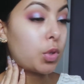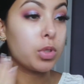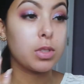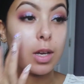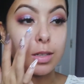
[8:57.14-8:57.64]

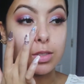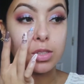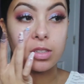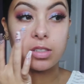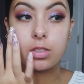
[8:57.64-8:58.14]
Or
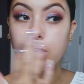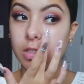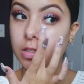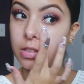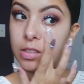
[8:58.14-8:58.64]
texture,
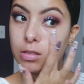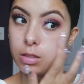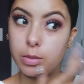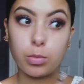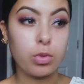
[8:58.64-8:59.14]
just
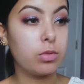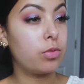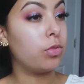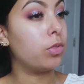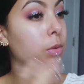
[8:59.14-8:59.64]
literally,
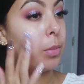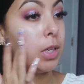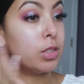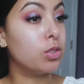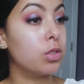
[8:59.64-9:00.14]
for
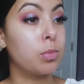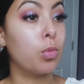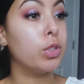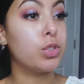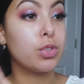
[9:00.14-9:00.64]
me, it just
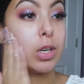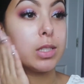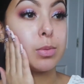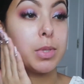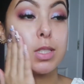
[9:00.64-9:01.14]

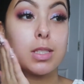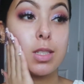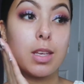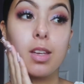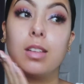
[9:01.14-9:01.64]
moisturizes my
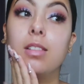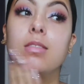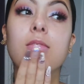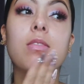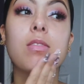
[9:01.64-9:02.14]
skin.